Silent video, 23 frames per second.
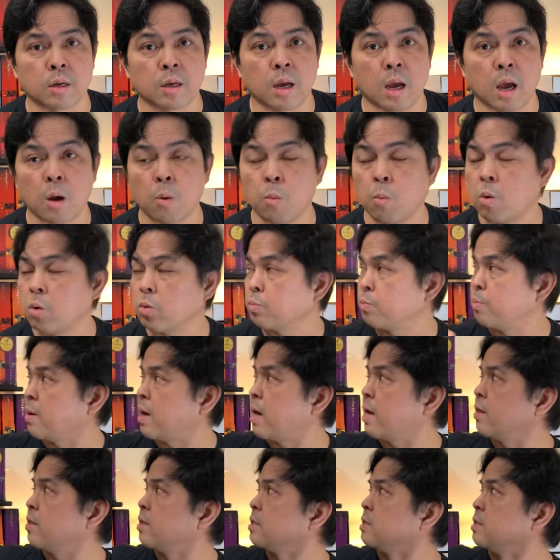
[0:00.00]
I won't buy
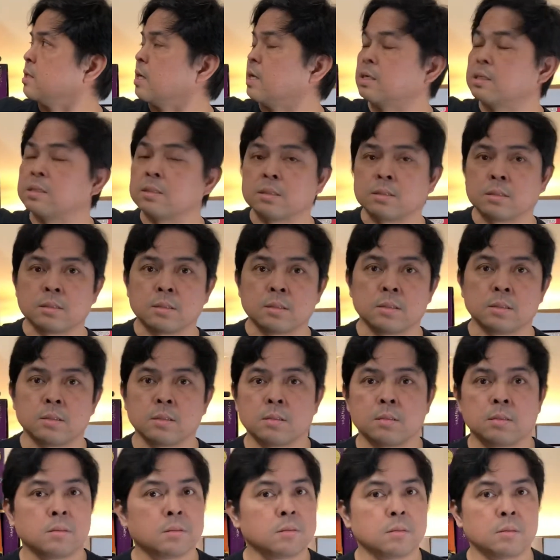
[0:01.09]
this, guys.
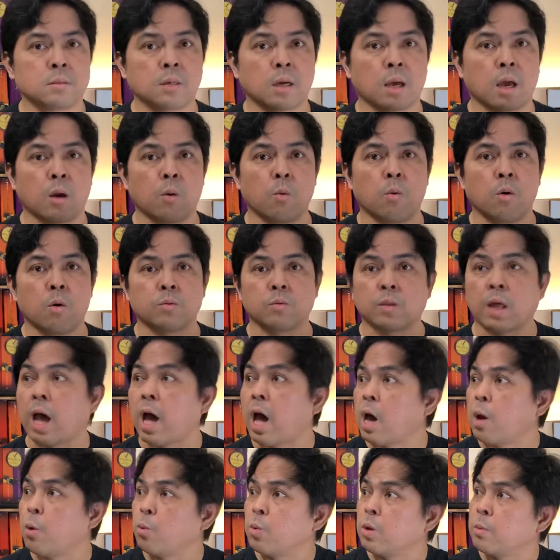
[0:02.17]
I won't. I
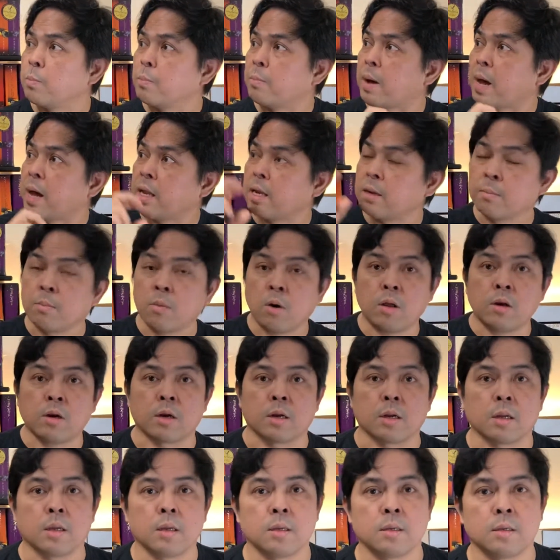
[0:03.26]
will buy the
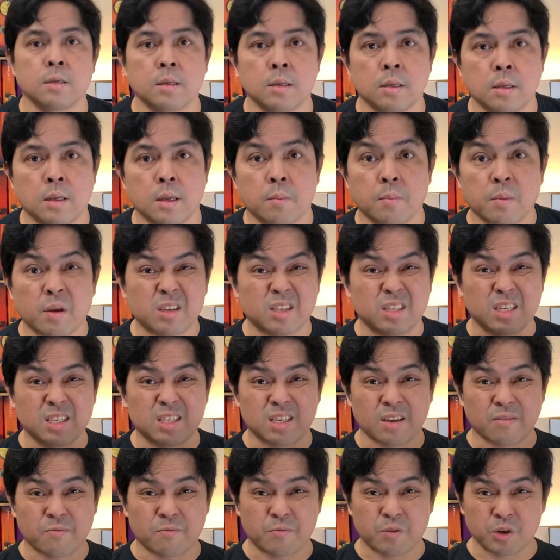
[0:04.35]
Monarch because it's a
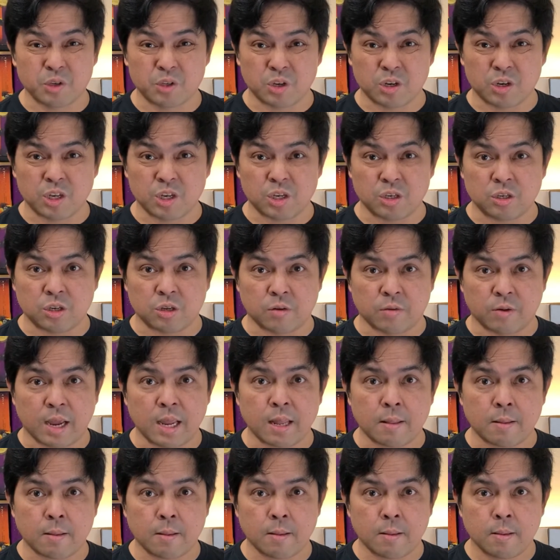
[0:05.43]
first edition, right?
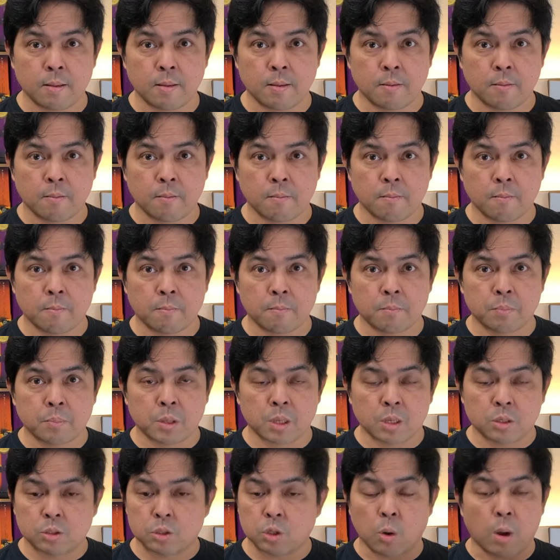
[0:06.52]

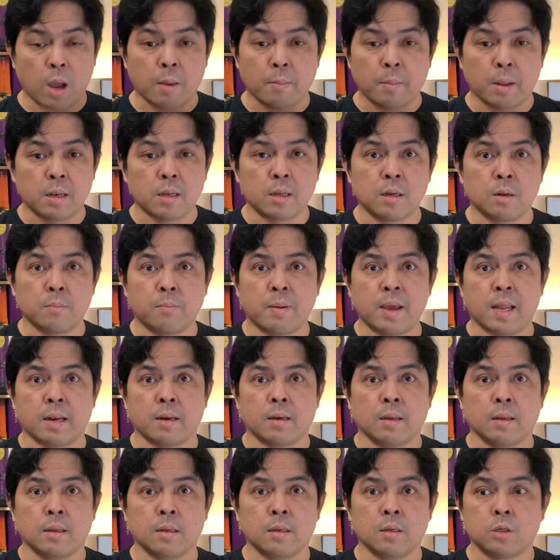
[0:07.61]
So I'm a little Ben.
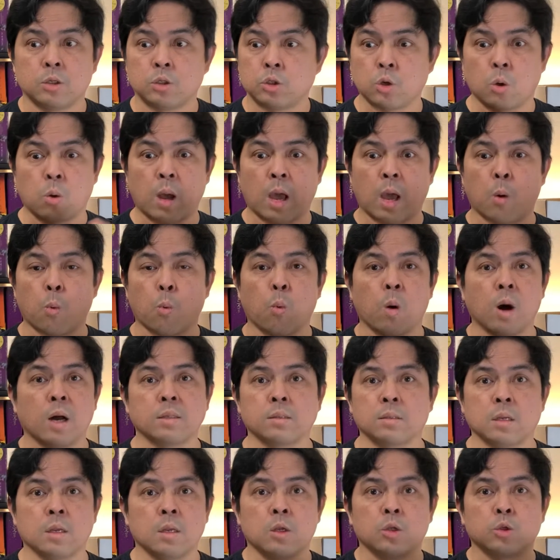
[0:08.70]
So I want
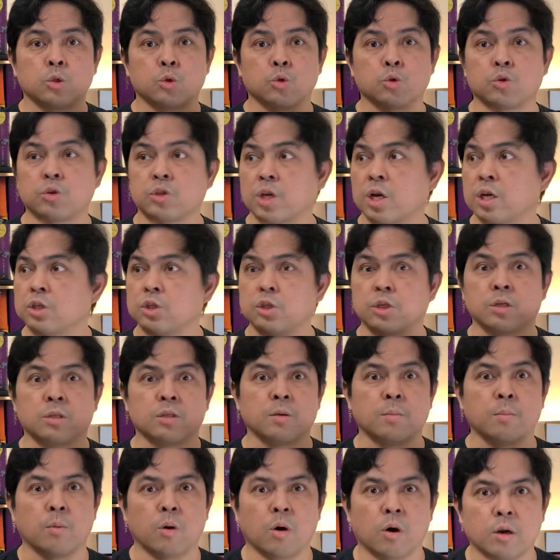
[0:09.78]
to touch the
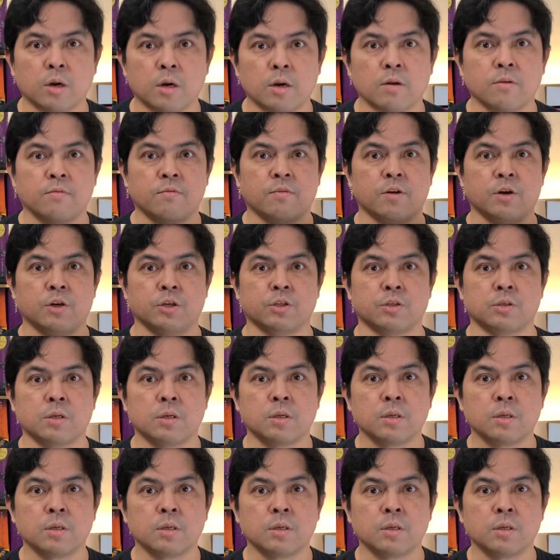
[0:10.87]
Monarch first,